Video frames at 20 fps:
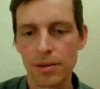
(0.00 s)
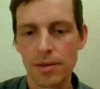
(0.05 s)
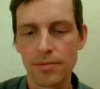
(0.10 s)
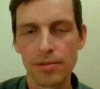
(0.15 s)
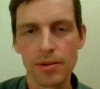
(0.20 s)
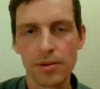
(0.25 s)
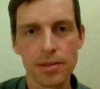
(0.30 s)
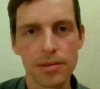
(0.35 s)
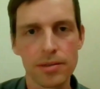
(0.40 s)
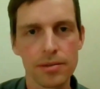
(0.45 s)

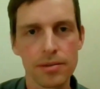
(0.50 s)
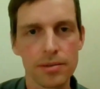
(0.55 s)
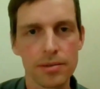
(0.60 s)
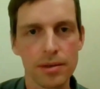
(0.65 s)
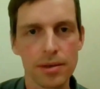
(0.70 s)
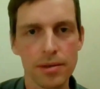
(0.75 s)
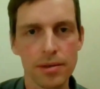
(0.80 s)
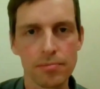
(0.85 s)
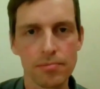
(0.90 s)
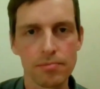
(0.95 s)
different
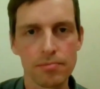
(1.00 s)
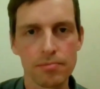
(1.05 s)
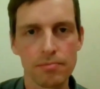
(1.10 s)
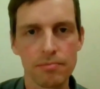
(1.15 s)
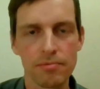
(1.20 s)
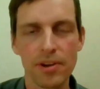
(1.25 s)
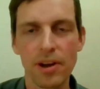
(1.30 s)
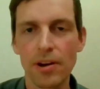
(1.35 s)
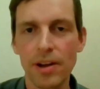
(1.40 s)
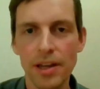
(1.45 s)

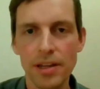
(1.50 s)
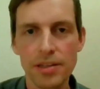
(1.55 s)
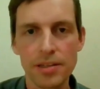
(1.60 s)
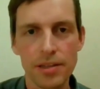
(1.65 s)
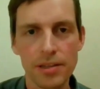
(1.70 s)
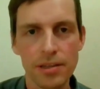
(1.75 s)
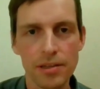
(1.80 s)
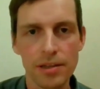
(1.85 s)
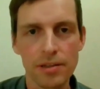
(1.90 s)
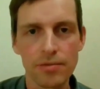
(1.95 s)

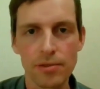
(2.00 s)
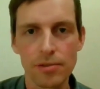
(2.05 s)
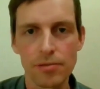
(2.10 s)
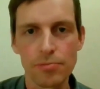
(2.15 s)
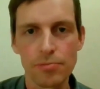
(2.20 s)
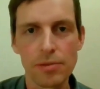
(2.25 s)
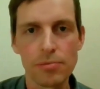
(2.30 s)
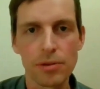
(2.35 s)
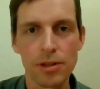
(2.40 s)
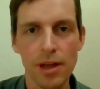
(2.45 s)
variants that the
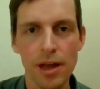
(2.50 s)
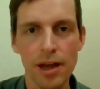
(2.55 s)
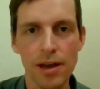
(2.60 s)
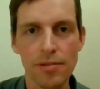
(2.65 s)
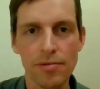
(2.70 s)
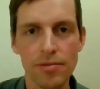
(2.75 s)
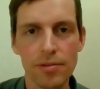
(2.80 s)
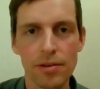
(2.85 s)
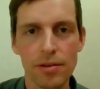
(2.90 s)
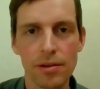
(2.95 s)
different people
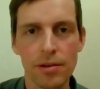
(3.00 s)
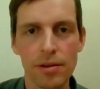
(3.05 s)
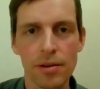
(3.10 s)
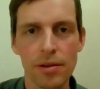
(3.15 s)
have.